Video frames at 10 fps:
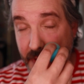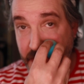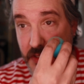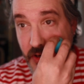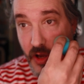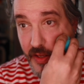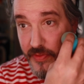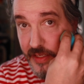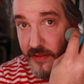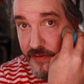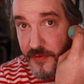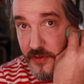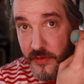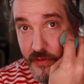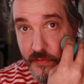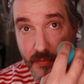is not that difficult.